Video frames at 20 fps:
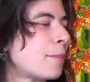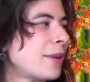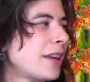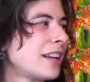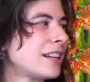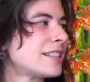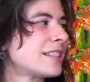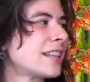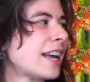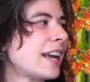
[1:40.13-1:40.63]

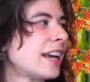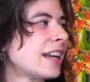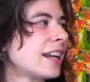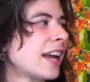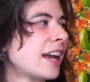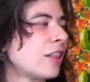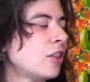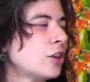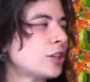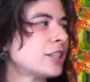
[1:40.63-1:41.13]
being said,
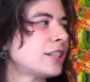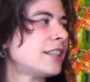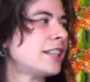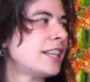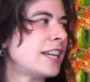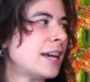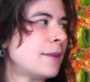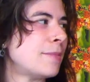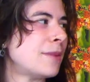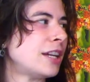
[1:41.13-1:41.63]
I looked at
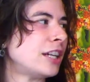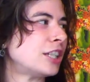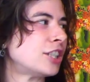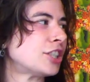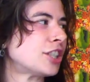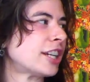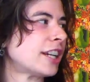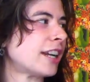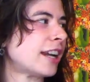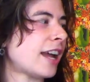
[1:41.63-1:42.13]
the image
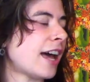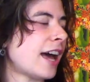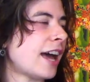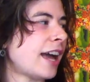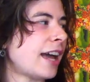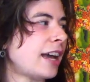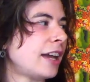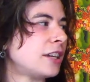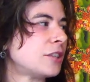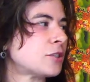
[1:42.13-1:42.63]
and
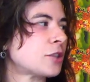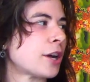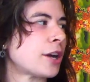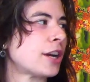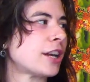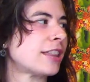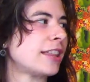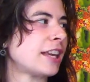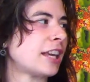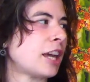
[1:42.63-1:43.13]
I
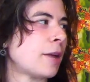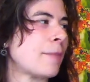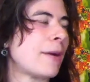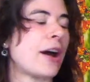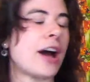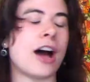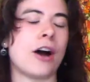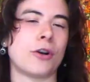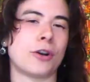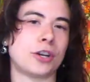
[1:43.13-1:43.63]
started thinking
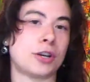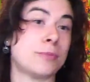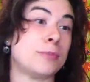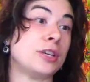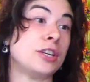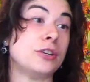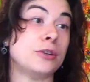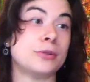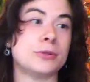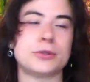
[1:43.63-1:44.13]
about how it could
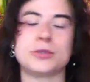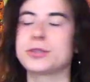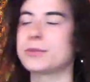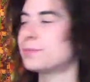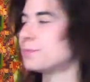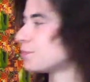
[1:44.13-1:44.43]
be used,